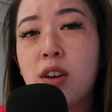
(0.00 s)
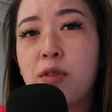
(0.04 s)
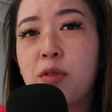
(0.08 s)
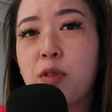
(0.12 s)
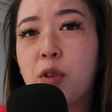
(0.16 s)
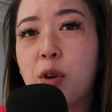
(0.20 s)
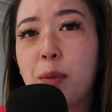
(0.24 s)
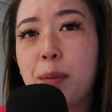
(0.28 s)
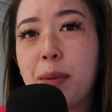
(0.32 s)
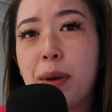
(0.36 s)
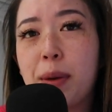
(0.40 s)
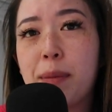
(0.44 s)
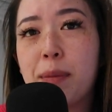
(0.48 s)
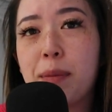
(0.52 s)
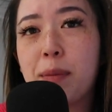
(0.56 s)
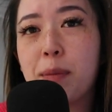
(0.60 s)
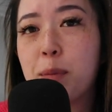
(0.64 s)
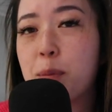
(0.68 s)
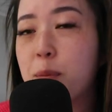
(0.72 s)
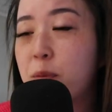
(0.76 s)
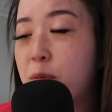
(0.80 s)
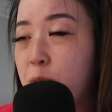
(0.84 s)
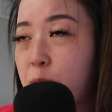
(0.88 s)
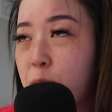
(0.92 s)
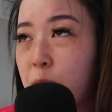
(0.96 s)
For my
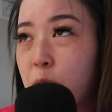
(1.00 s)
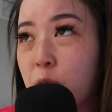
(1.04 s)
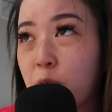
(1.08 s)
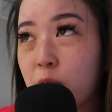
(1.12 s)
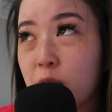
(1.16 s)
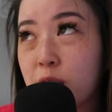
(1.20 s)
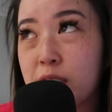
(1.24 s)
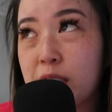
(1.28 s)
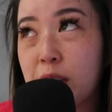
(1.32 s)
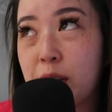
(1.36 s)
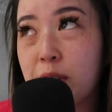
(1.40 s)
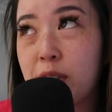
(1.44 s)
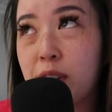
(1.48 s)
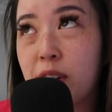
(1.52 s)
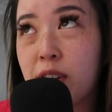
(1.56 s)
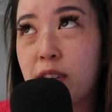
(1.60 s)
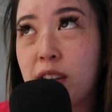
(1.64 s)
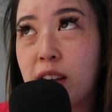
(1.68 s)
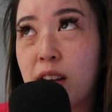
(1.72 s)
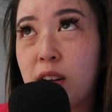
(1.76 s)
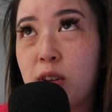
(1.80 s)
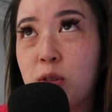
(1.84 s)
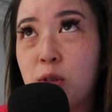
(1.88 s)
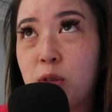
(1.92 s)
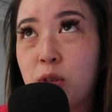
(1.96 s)
girls out there
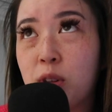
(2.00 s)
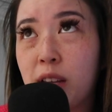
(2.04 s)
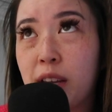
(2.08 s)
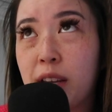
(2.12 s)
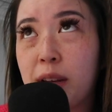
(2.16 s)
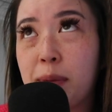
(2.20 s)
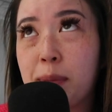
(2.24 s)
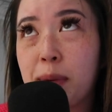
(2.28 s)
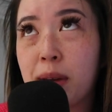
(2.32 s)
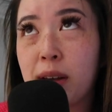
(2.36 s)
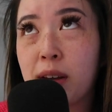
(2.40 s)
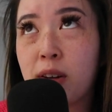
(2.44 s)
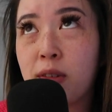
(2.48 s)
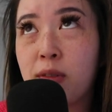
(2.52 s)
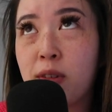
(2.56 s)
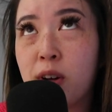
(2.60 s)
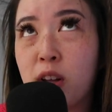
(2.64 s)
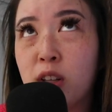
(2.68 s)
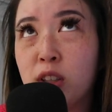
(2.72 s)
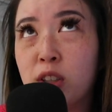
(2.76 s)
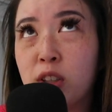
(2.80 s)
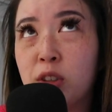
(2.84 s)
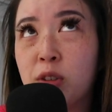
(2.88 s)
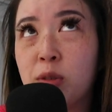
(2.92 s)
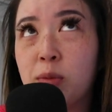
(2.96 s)
who like mega
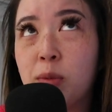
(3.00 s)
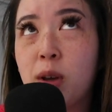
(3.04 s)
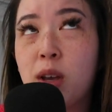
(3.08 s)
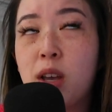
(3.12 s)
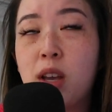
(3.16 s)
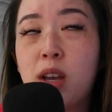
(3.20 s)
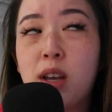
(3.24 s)
volume,